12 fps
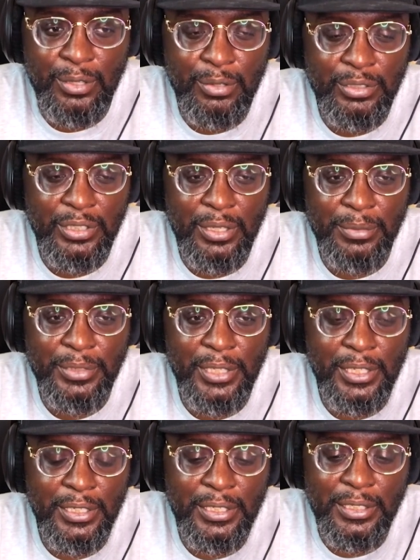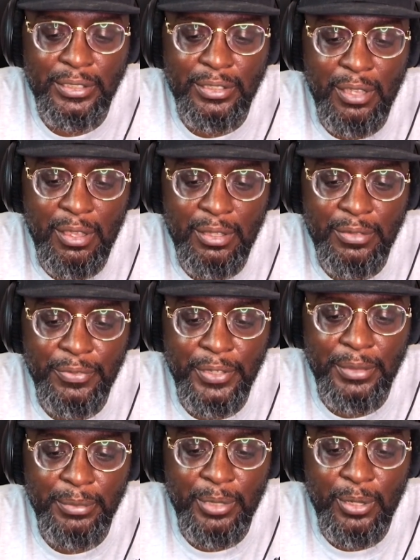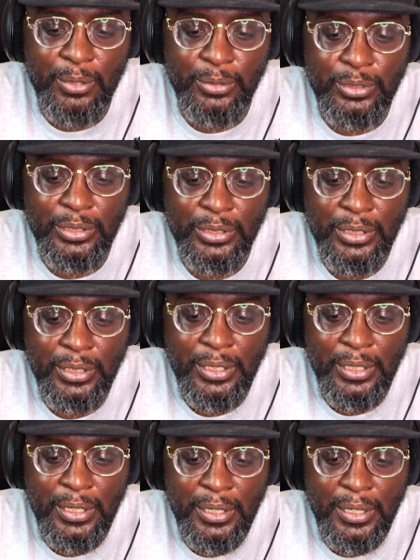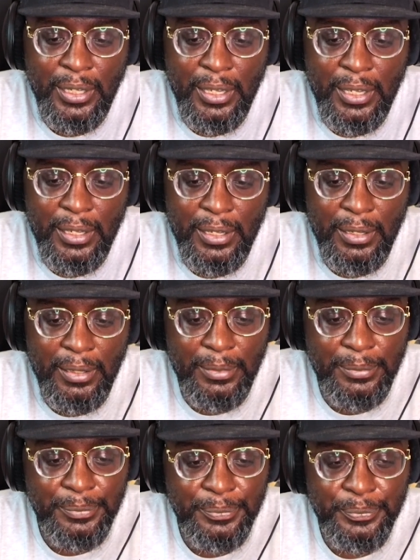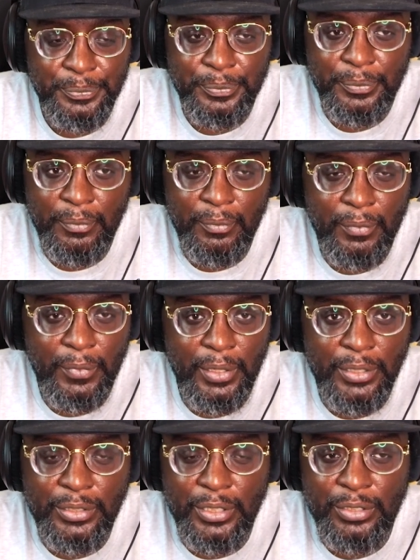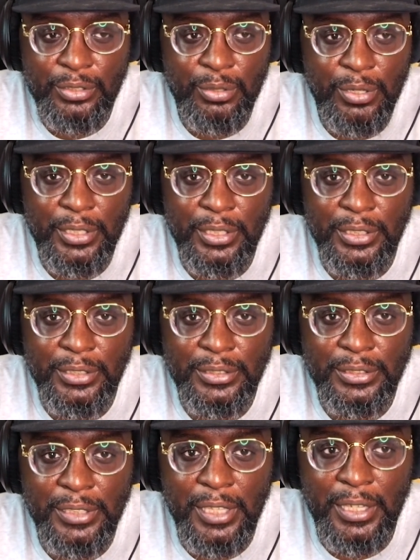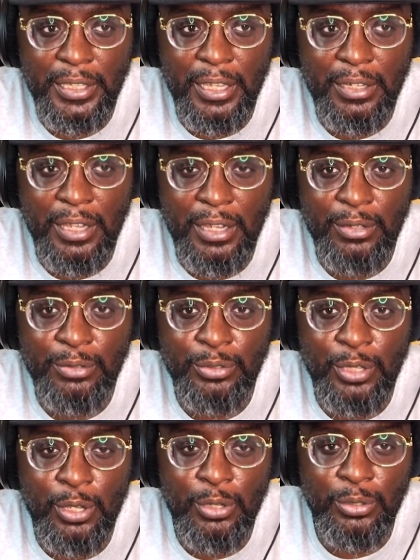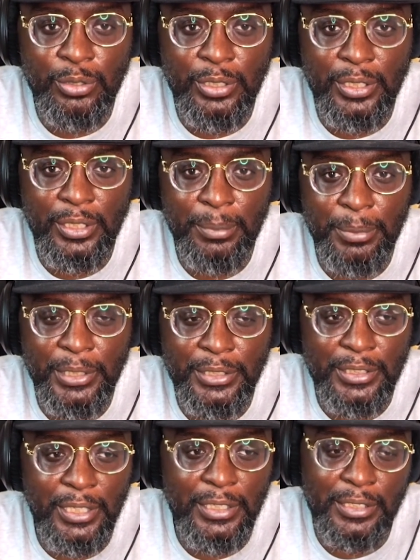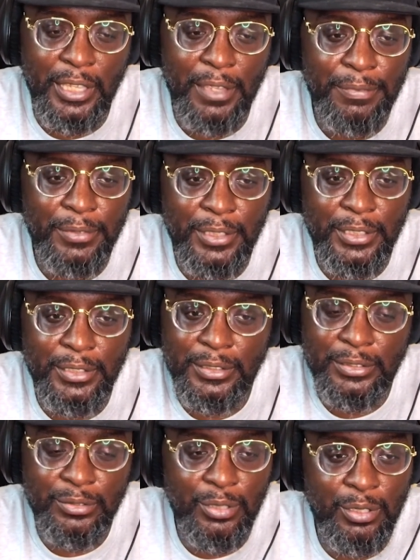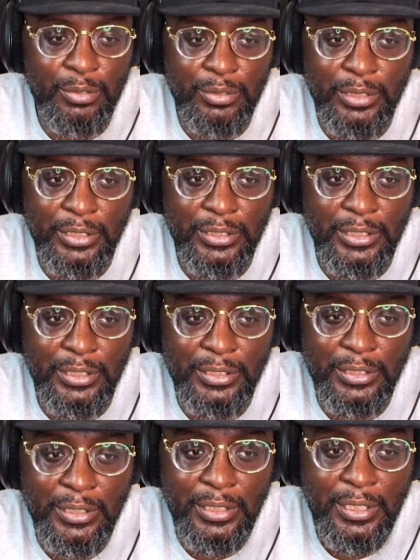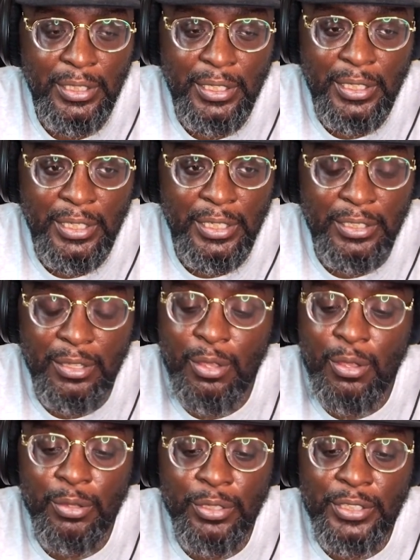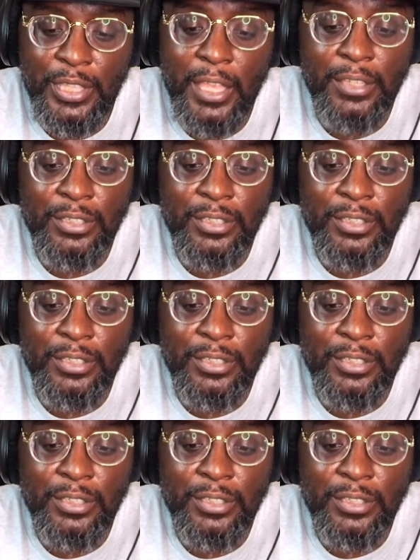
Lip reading: some say he's a Hall of Fame coach. Um it's tricky. Like I don't know, but it definitely it go on the stat